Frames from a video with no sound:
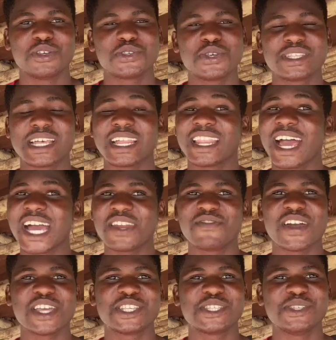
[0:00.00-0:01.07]
So it's an
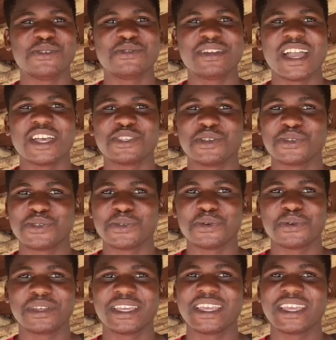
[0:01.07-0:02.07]
advice to you guys also,